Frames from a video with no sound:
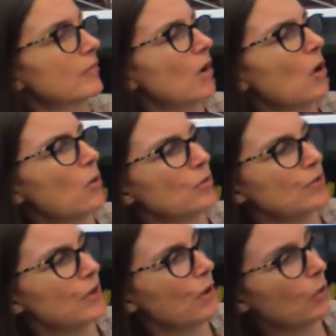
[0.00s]
Oh
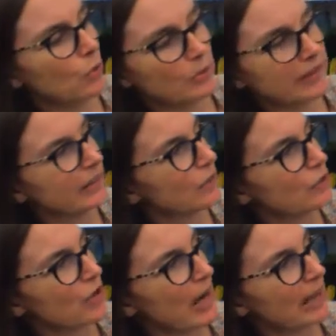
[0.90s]
no, Little
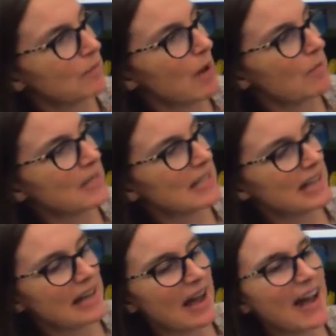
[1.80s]
Dragon, Mama
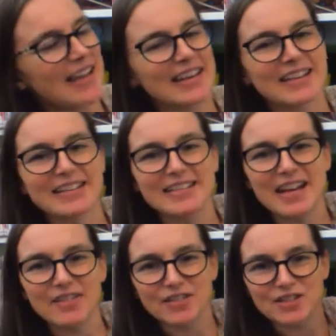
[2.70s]
said, I could
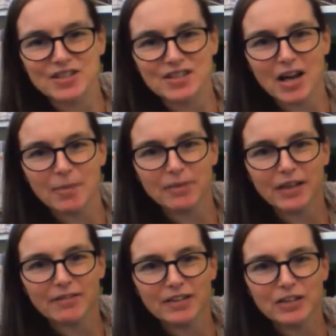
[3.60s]
never stop
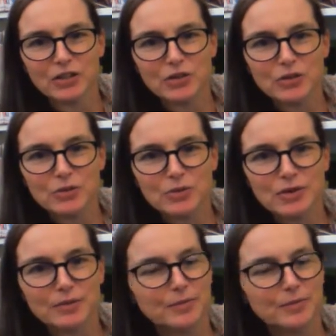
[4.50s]
loving you.